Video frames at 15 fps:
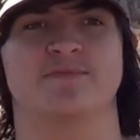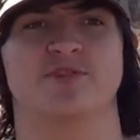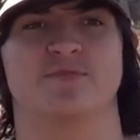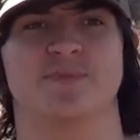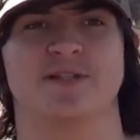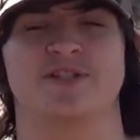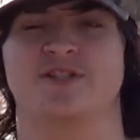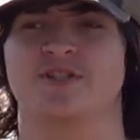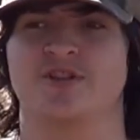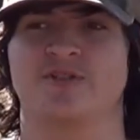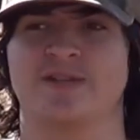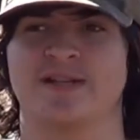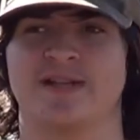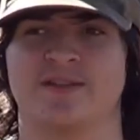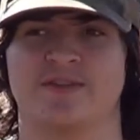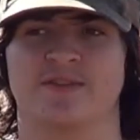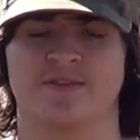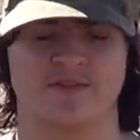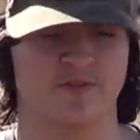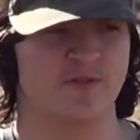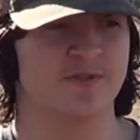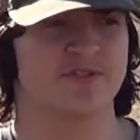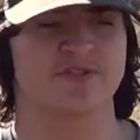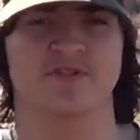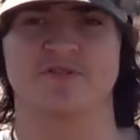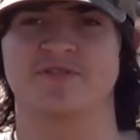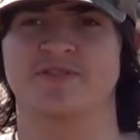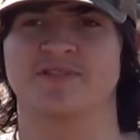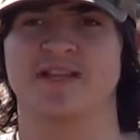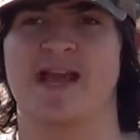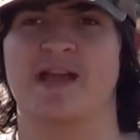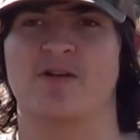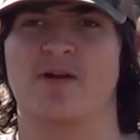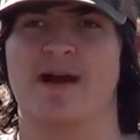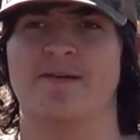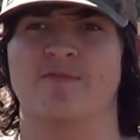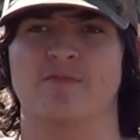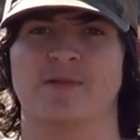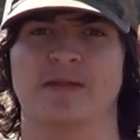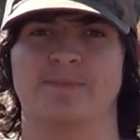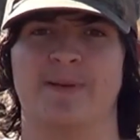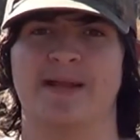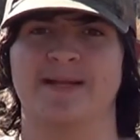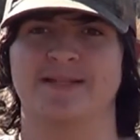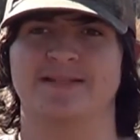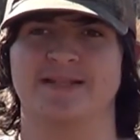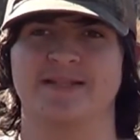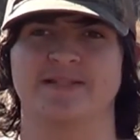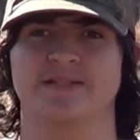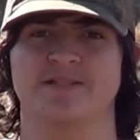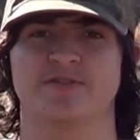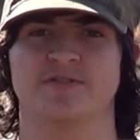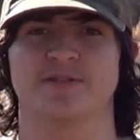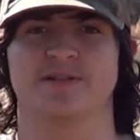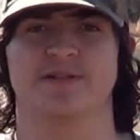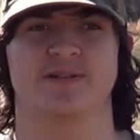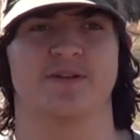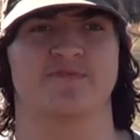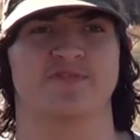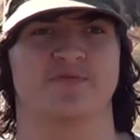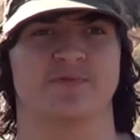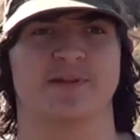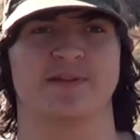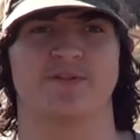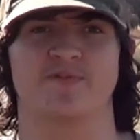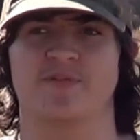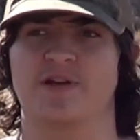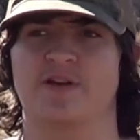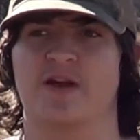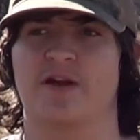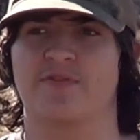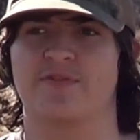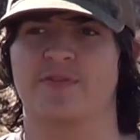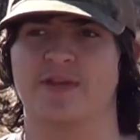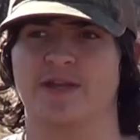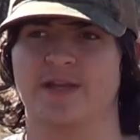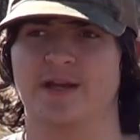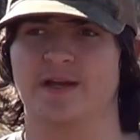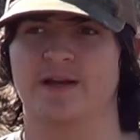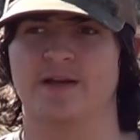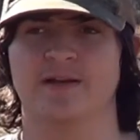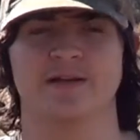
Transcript: you'll be shooting and through a certain cycle, I haven't really paid attention to it enough to really figure out the uh,